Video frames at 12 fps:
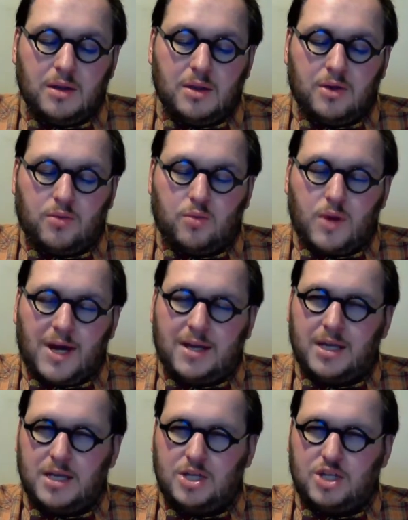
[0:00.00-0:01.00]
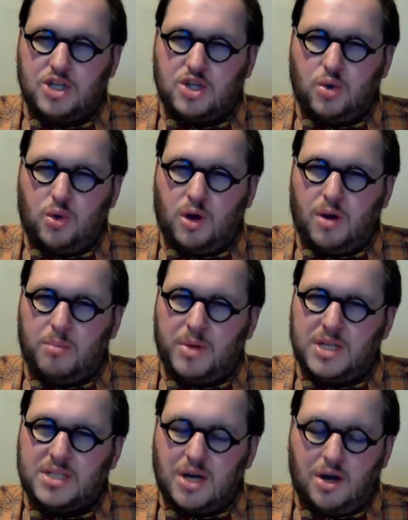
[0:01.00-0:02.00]
the rocky shore,
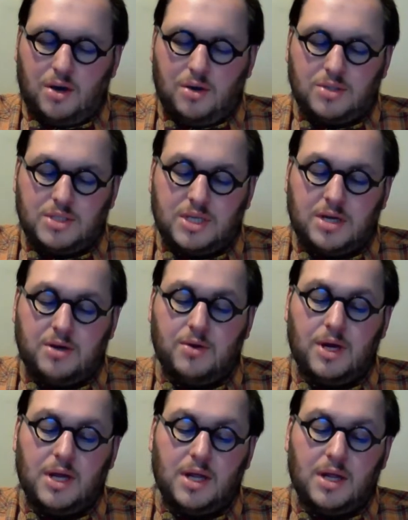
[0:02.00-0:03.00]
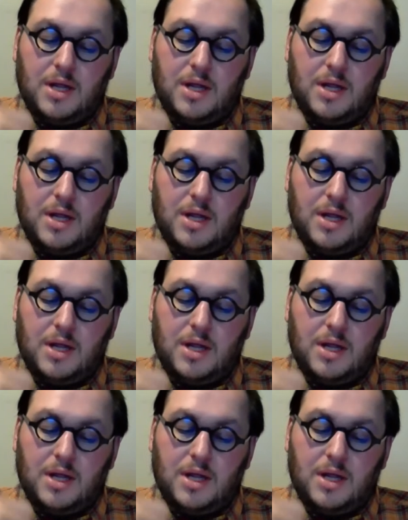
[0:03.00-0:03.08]
but is also...